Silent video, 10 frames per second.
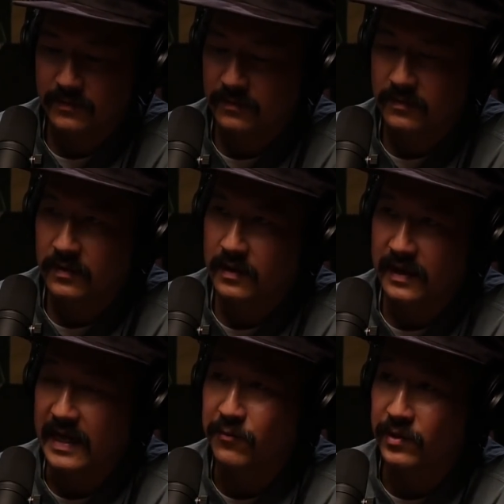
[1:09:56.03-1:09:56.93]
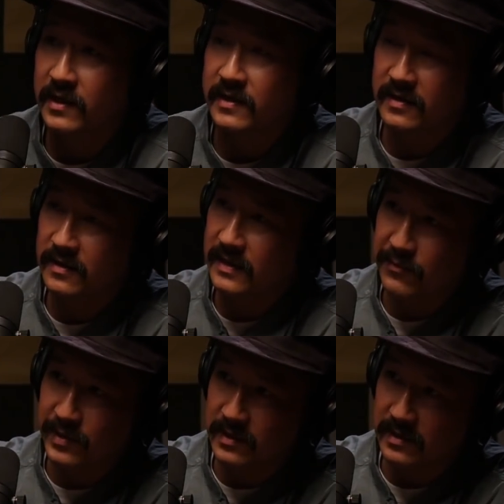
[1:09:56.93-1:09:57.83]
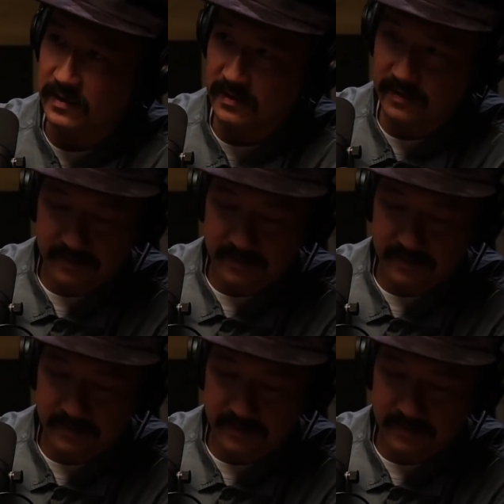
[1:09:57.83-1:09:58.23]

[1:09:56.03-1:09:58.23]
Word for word: Well, you should just take. And them they would you. look. They would look.